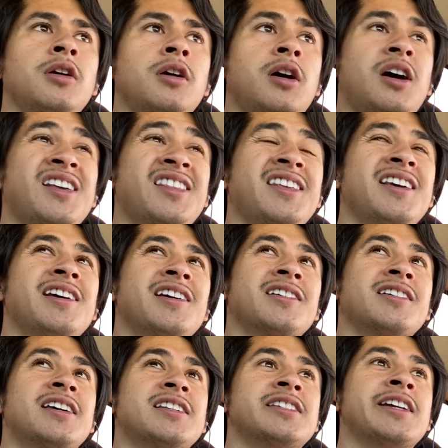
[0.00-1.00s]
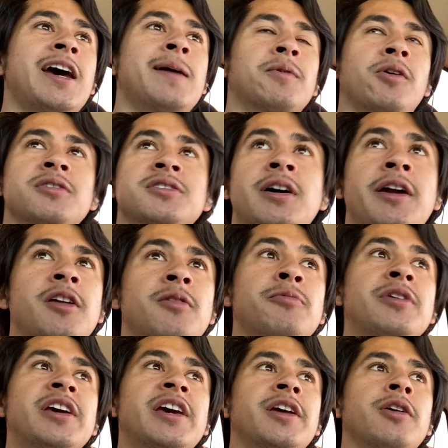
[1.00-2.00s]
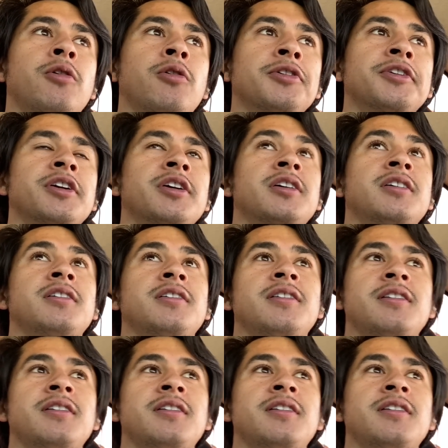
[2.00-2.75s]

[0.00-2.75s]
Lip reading: I think as time goes on and we get older,